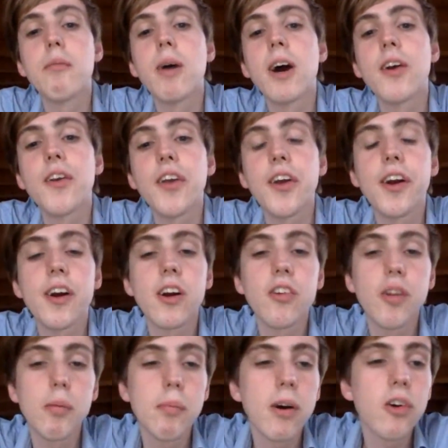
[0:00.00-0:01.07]
mind here
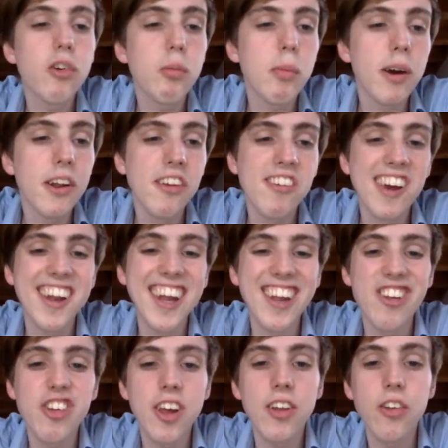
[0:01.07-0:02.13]
is that motions might create
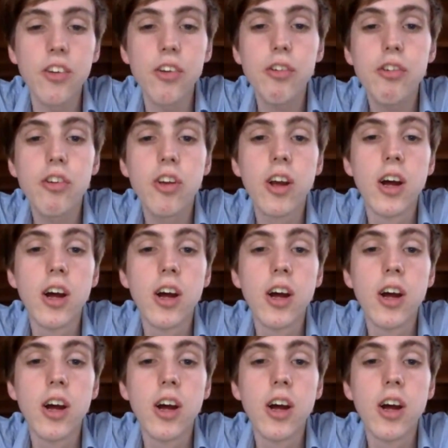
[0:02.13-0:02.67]
incentives